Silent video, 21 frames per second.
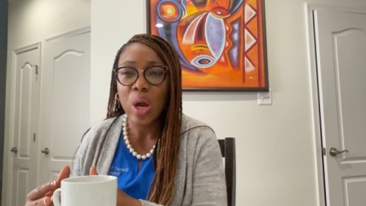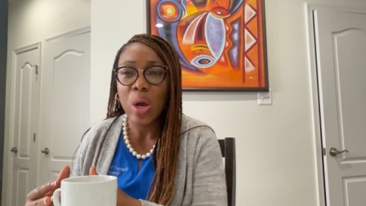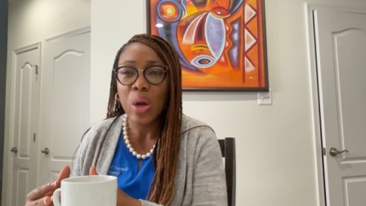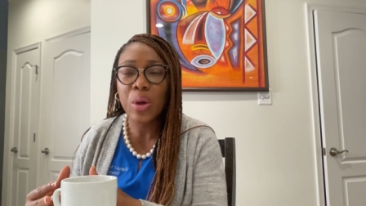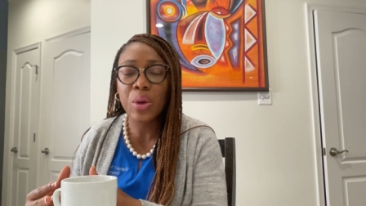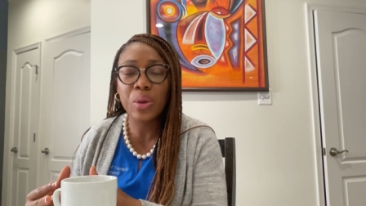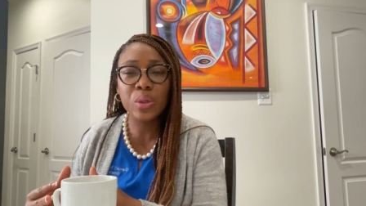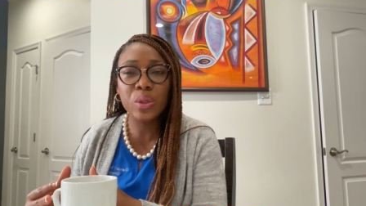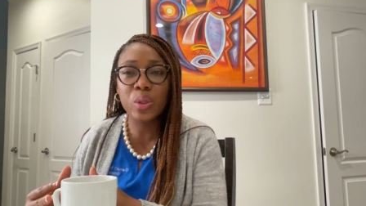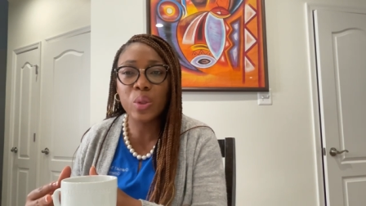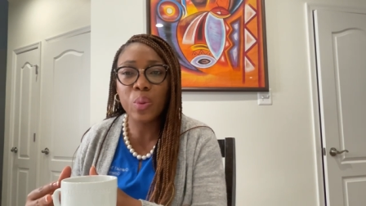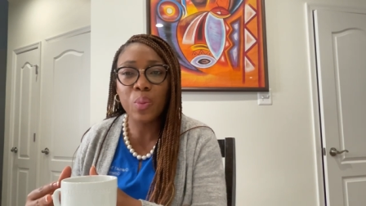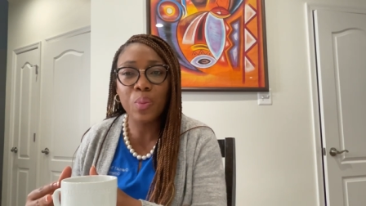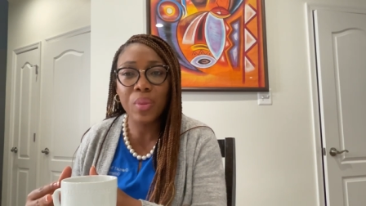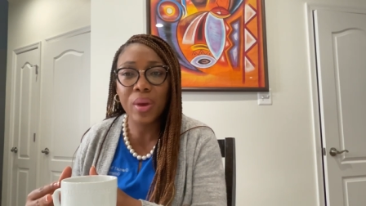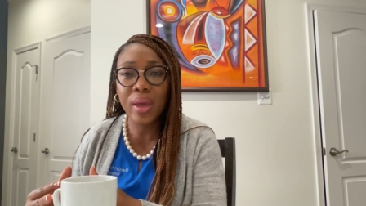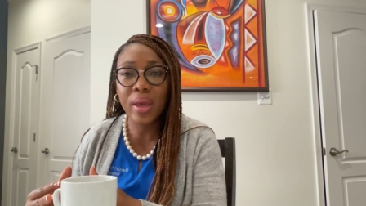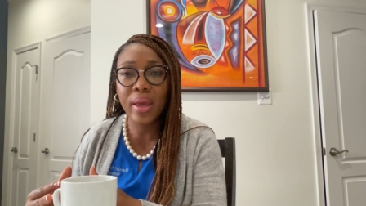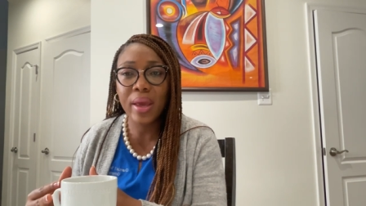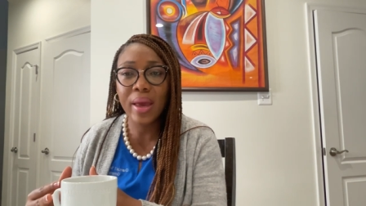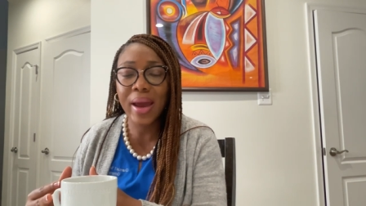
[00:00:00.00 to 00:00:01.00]
because to
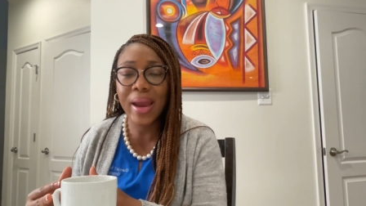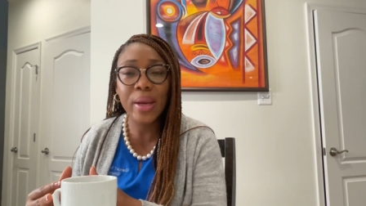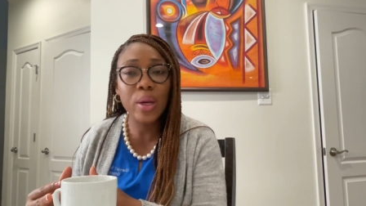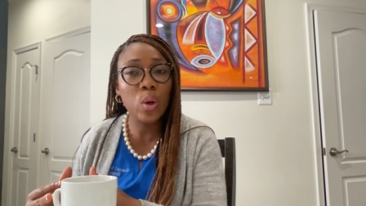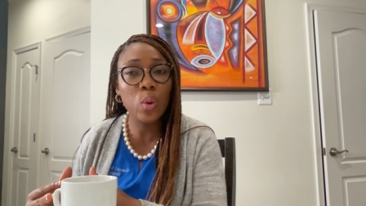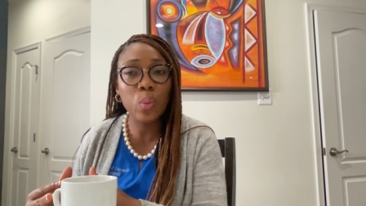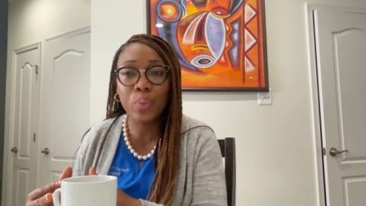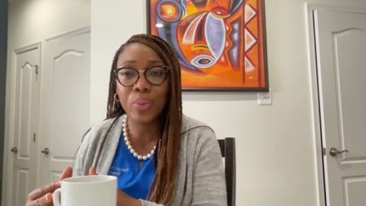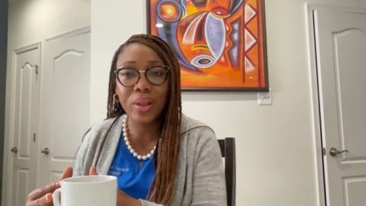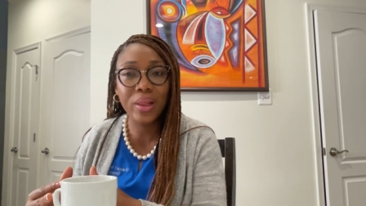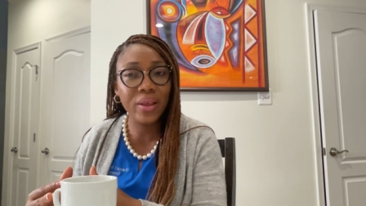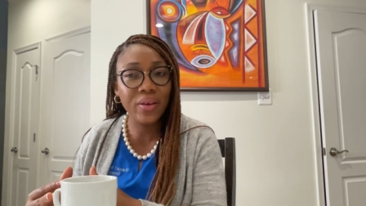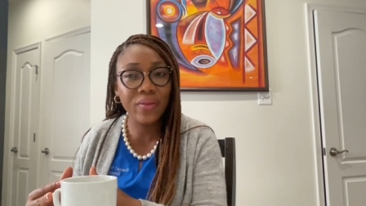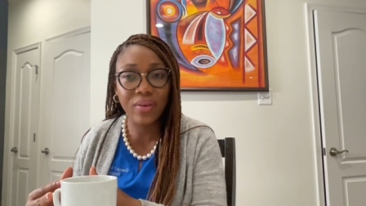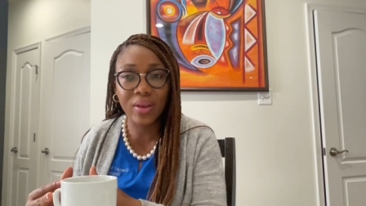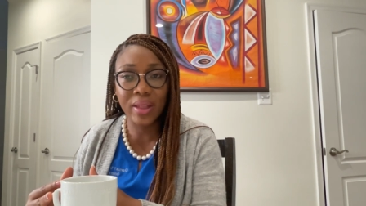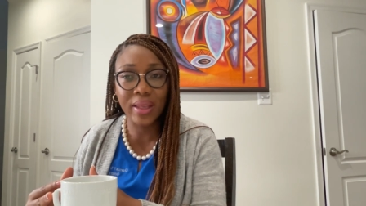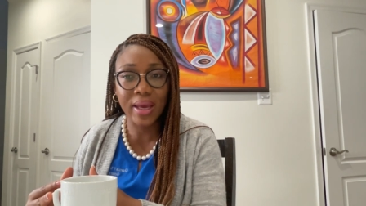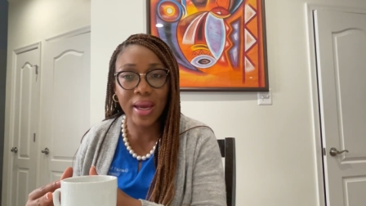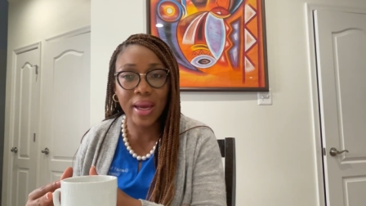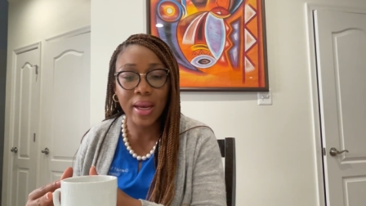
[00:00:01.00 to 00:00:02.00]
me i don't believe
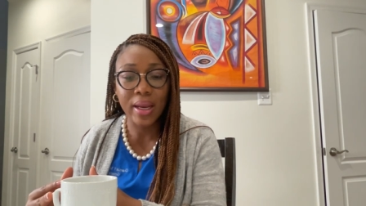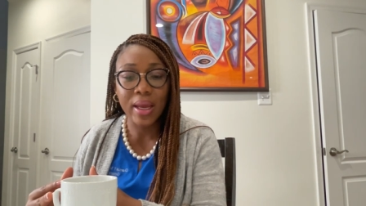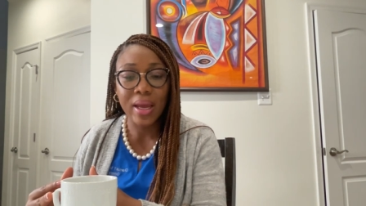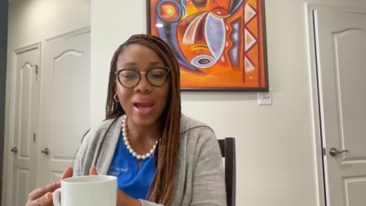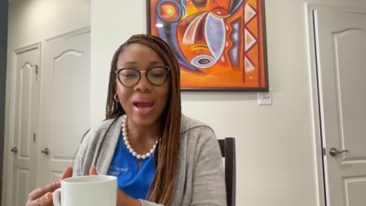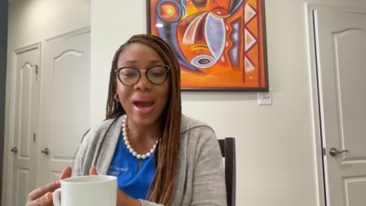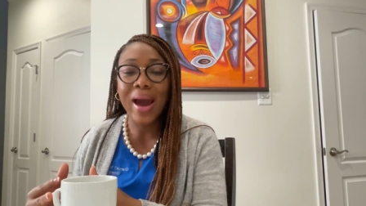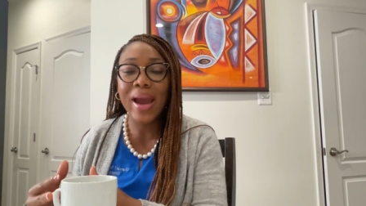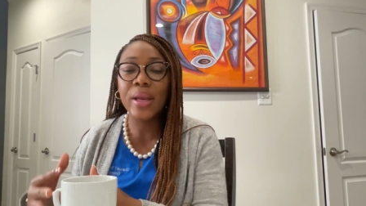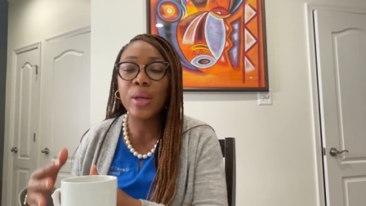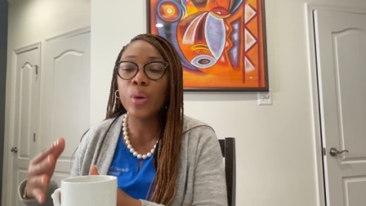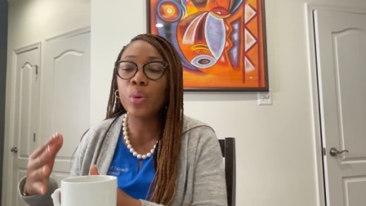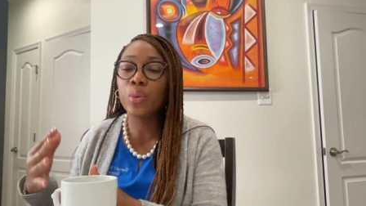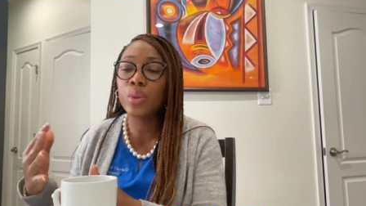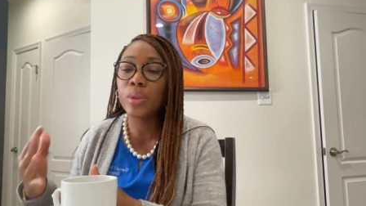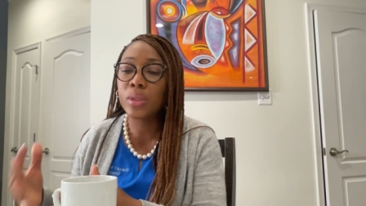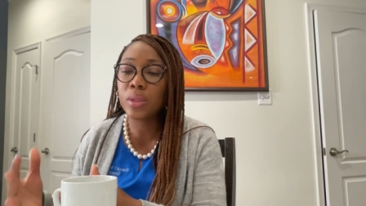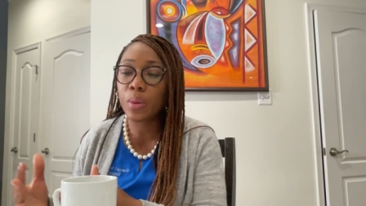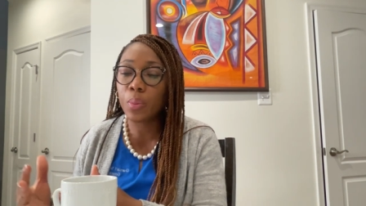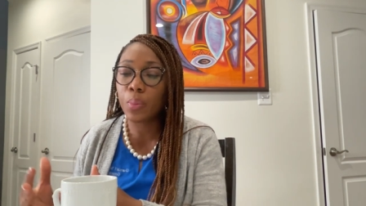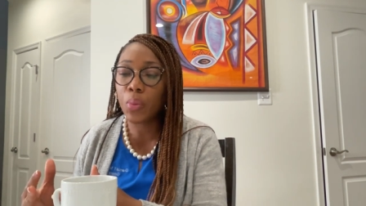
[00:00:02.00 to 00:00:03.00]
in that I don't
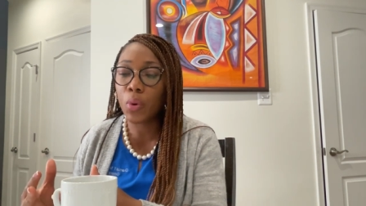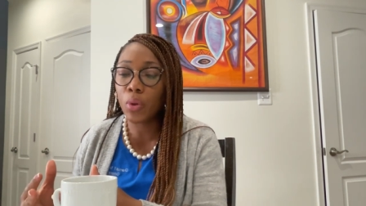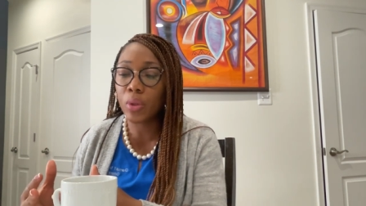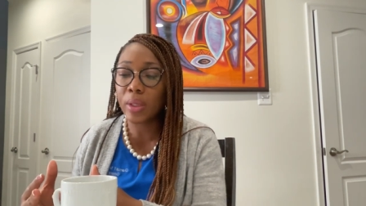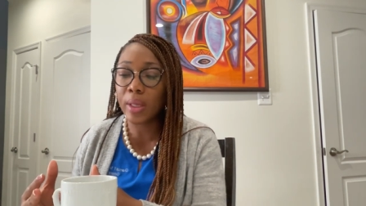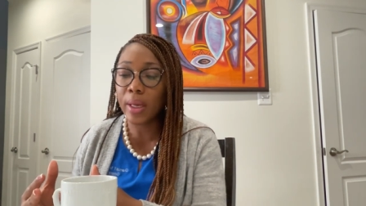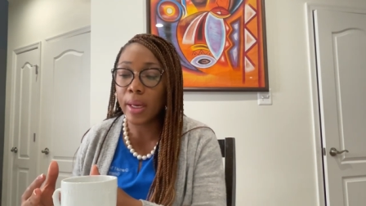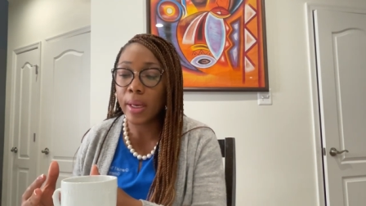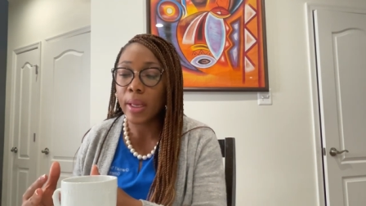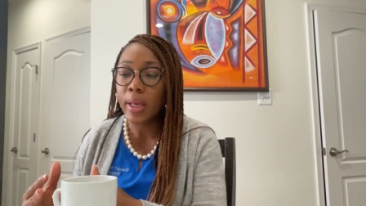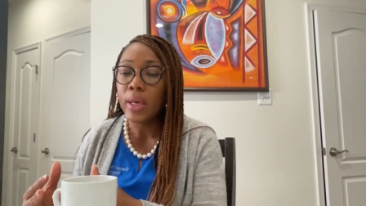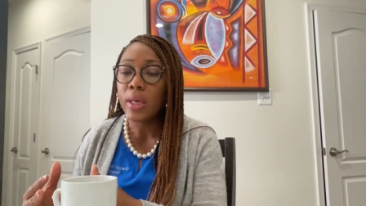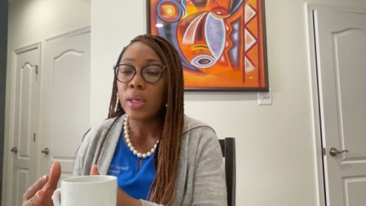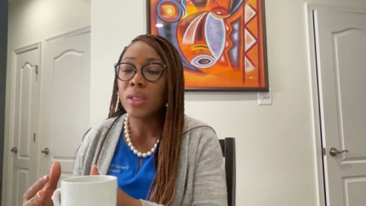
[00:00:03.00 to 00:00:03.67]
support that.